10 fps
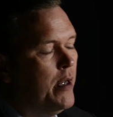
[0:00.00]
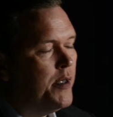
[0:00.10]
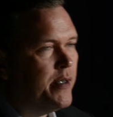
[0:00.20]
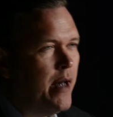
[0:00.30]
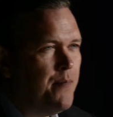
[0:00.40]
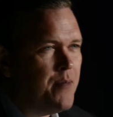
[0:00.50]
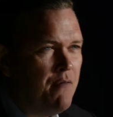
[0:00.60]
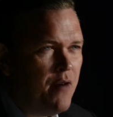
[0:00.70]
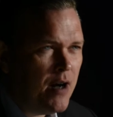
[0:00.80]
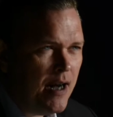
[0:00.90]
is a
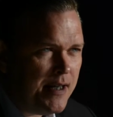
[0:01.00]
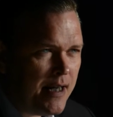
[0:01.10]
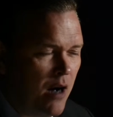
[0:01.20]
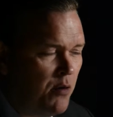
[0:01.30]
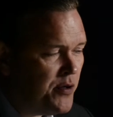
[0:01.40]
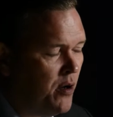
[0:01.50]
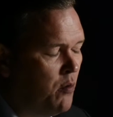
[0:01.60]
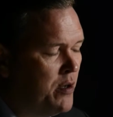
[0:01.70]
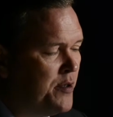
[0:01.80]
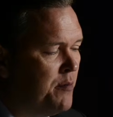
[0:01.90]
very classic house,
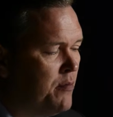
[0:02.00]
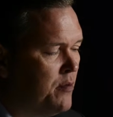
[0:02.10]
always